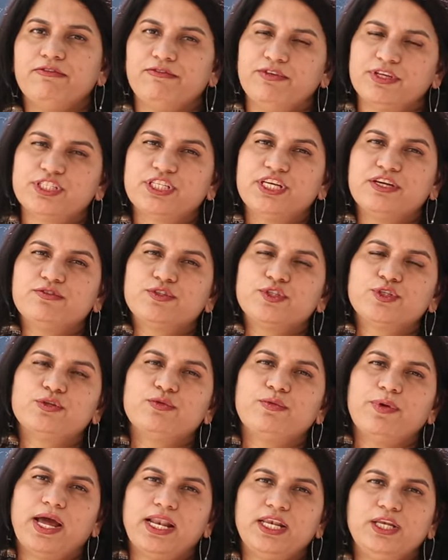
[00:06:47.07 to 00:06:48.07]
which gives you
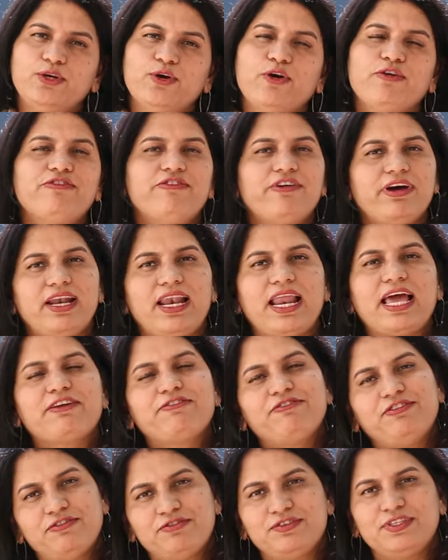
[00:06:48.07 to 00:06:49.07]
the value of 1
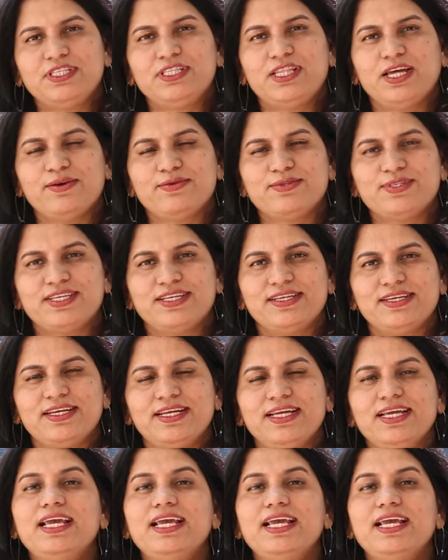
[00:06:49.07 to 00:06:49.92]
lakh 50,000.